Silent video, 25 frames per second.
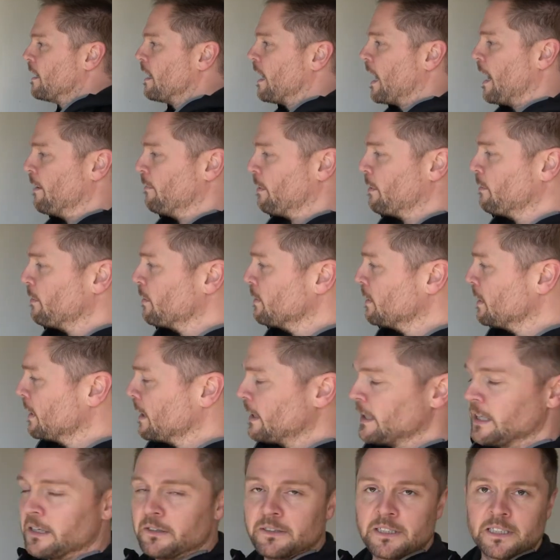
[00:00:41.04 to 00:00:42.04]
and we
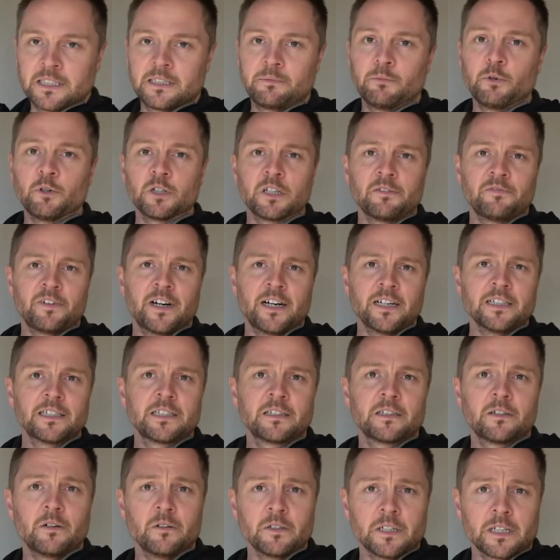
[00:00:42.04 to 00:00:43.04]
will use a small device
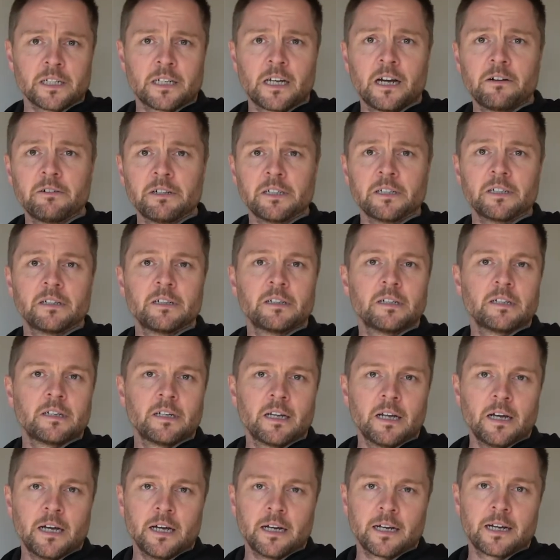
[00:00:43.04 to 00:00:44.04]
called a current
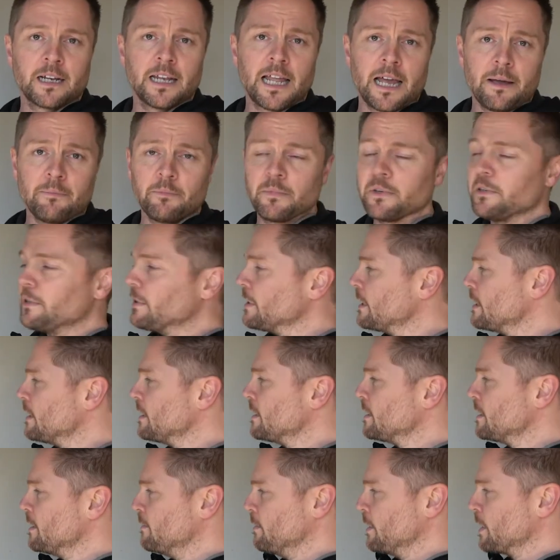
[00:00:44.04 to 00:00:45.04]
clamp
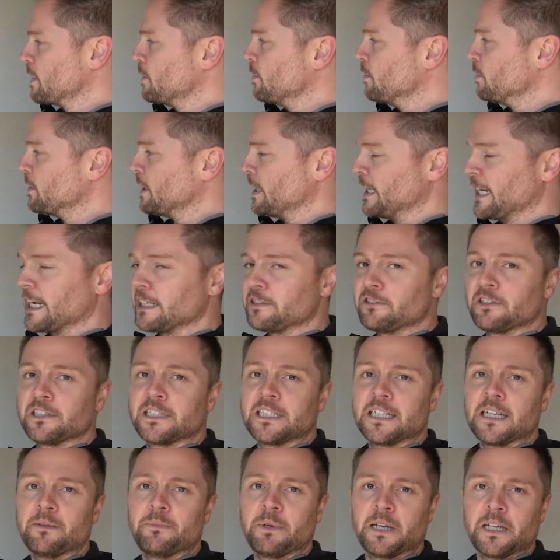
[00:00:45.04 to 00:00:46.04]
to record the
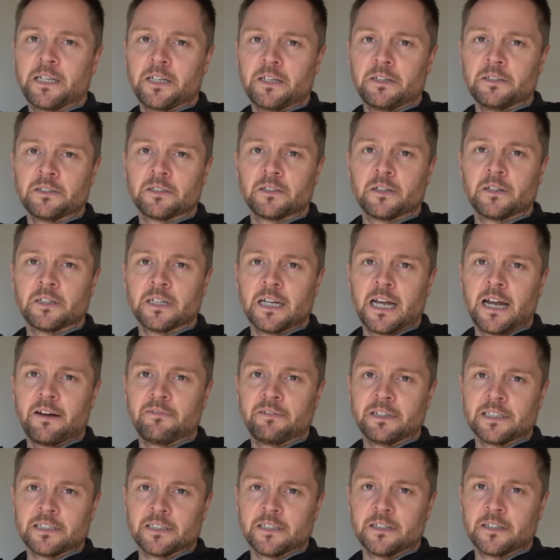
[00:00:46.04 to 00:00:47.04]
electricity being used on
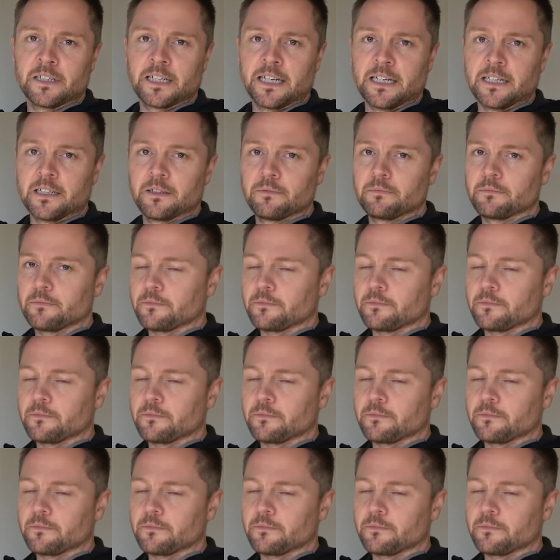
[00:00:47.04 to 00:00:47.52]
every circuit.